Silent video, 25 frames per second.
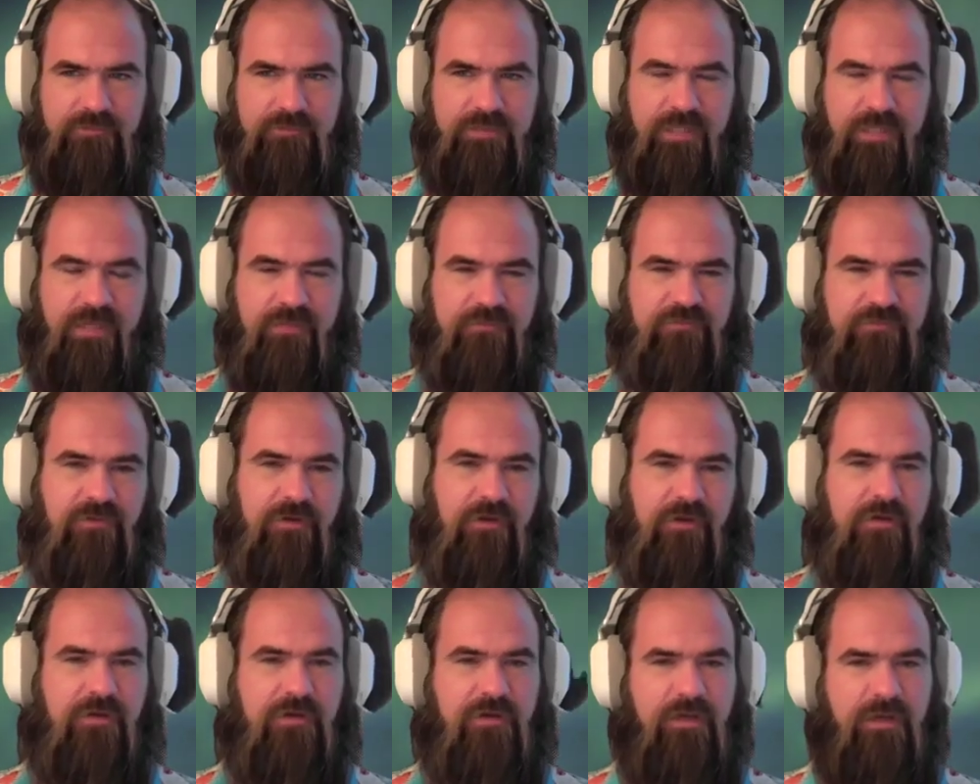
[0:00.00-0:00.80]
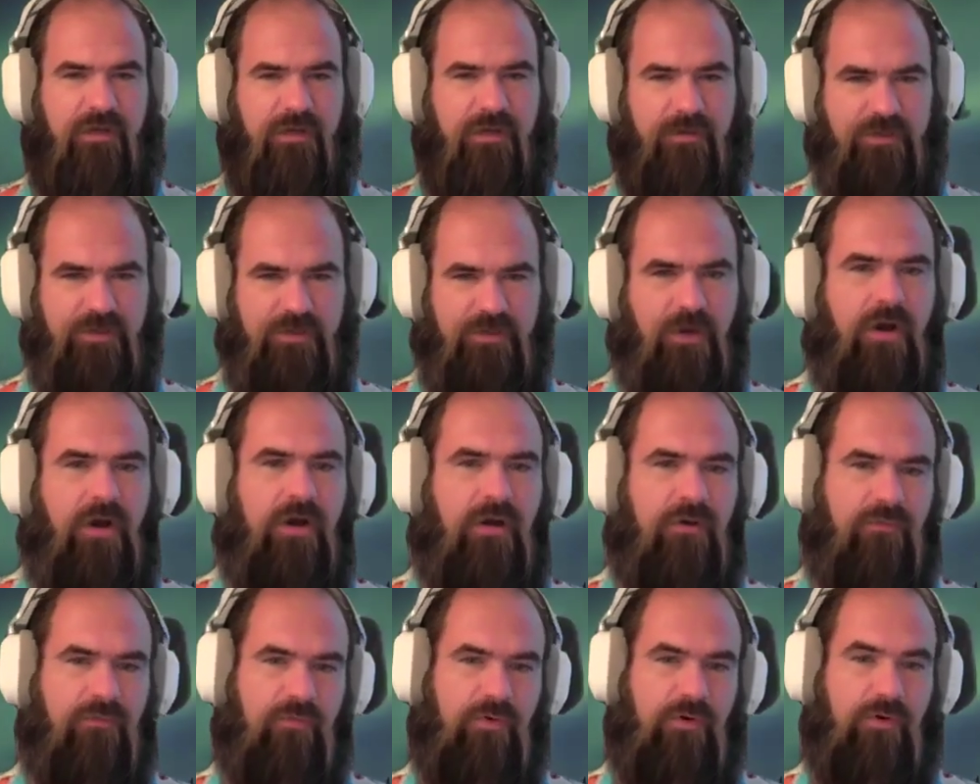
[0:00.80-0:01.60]
takes on a
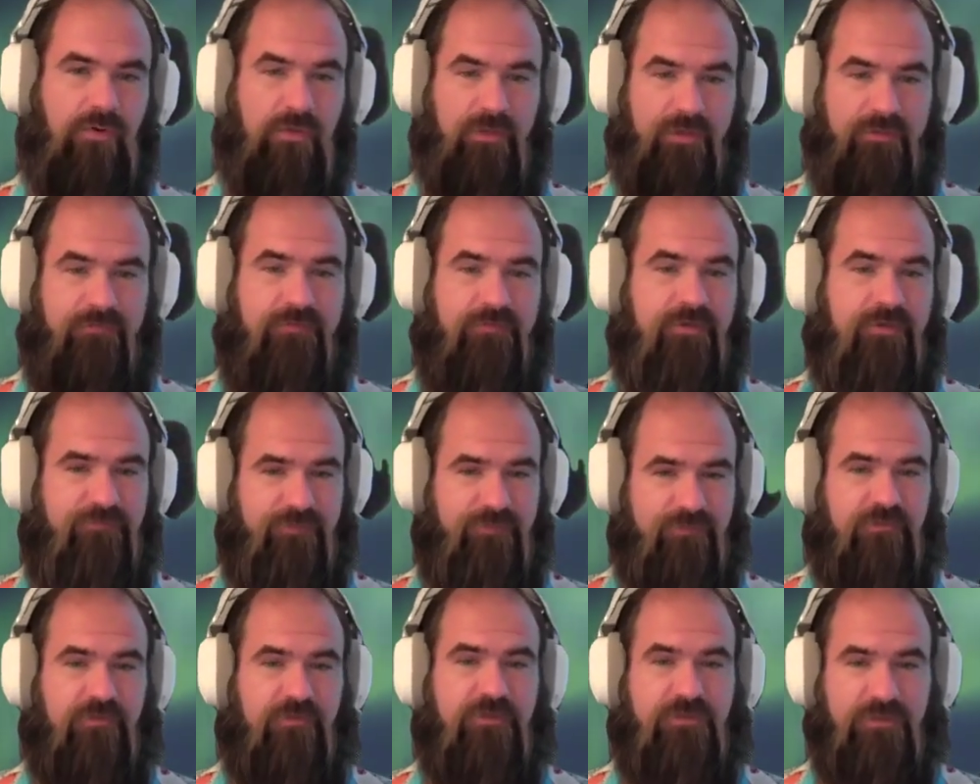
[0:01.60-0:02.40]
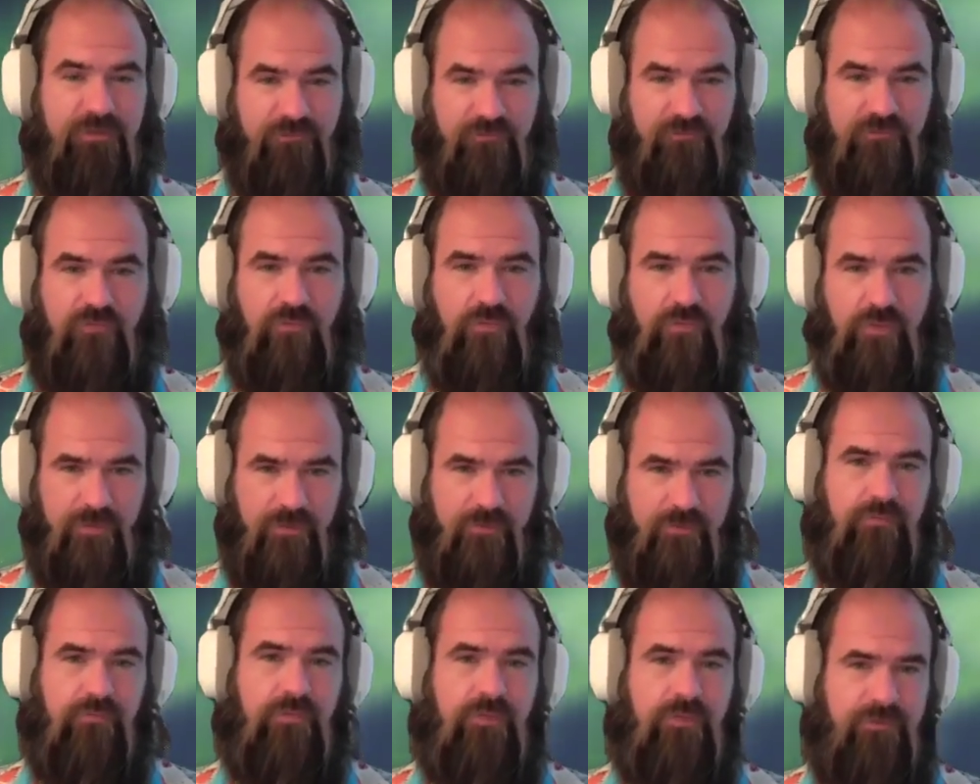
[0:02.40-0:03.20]
yang role, even if it's a
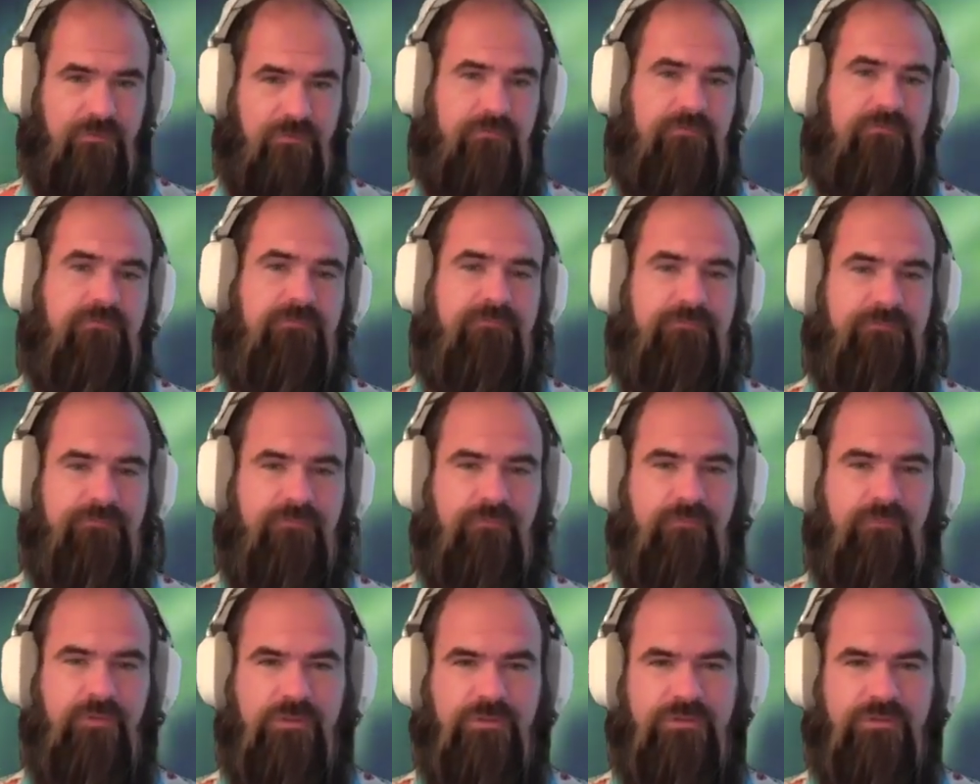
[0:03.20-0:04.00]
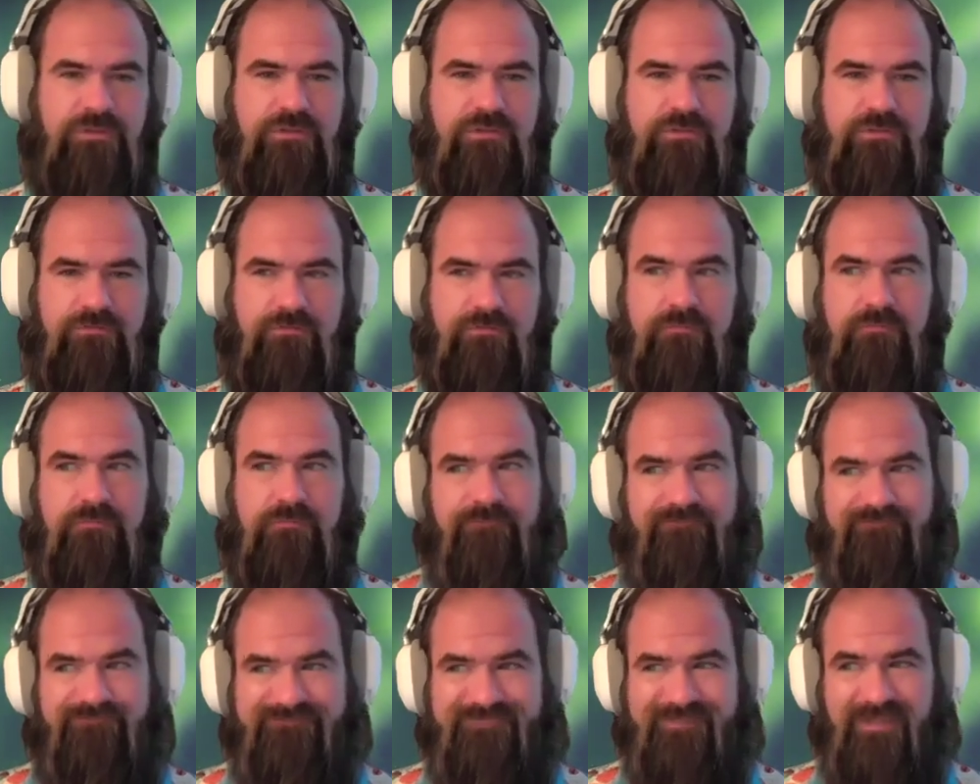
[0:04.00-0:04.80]
distorted one, which
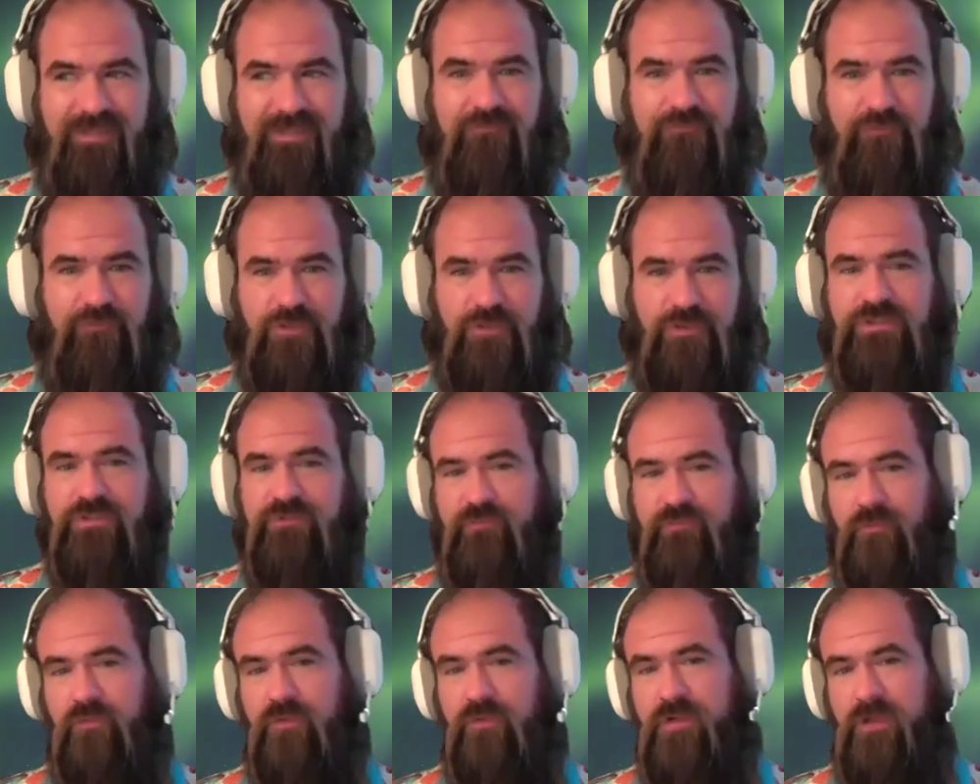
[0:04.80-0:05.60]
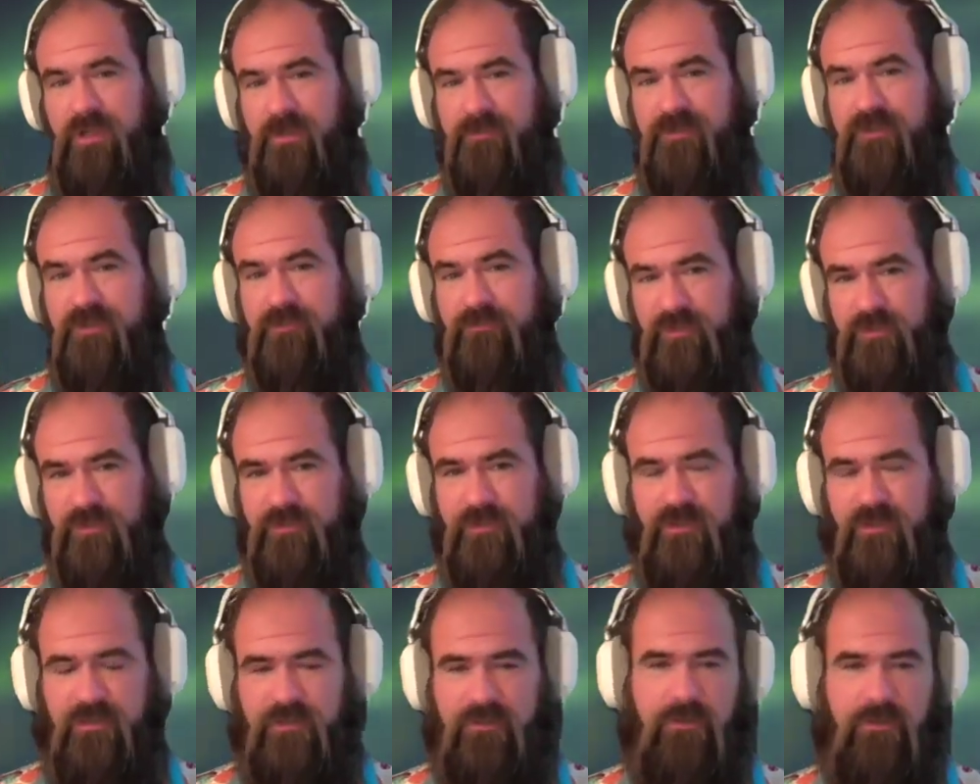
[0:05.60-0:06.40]
unfortunately is more common than we
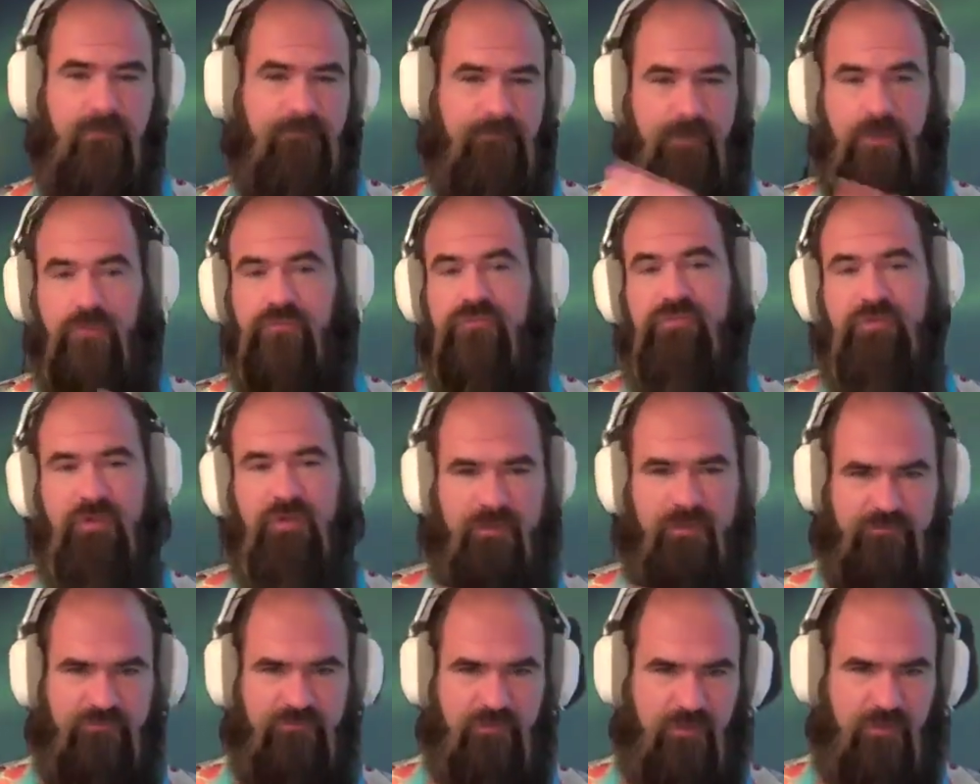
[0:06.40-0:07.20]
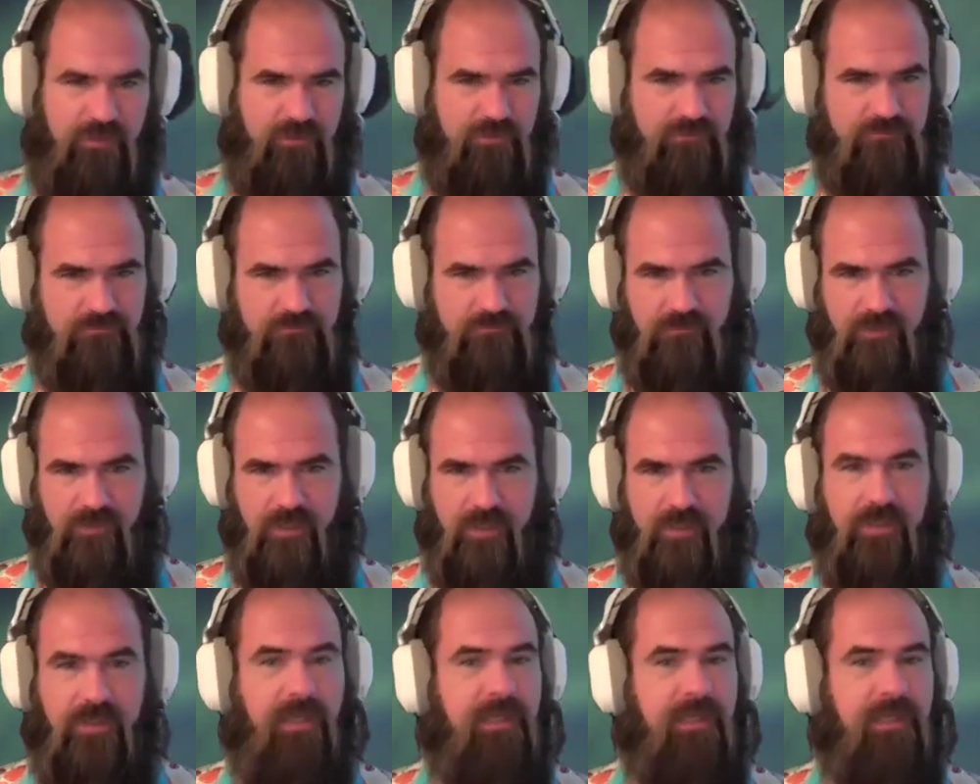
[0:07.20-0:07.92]
think. Both sides are, right?